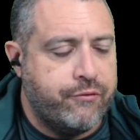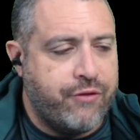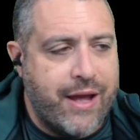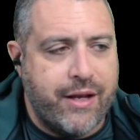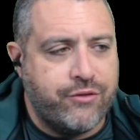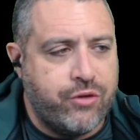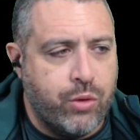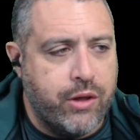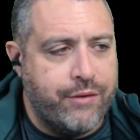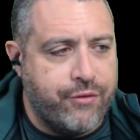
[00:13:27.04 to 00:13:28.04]
Friday's too
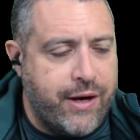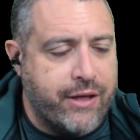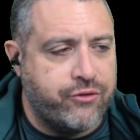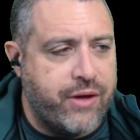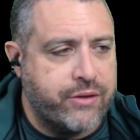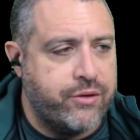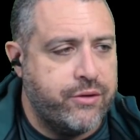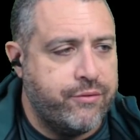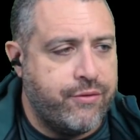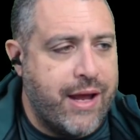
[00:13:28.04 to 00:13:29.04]
early for an X-Factor.
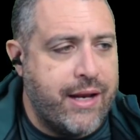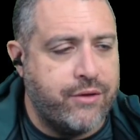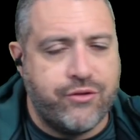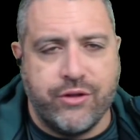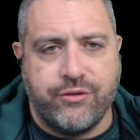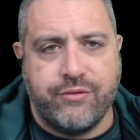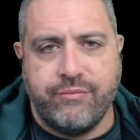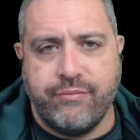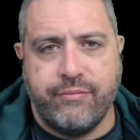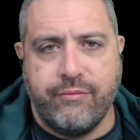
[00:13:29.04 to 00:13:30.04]
Friday is just
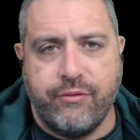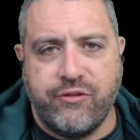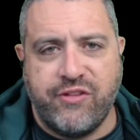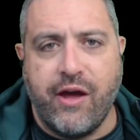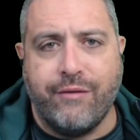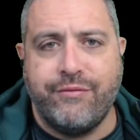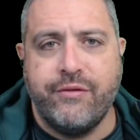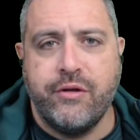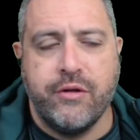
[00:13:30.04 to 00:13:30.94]
stuff.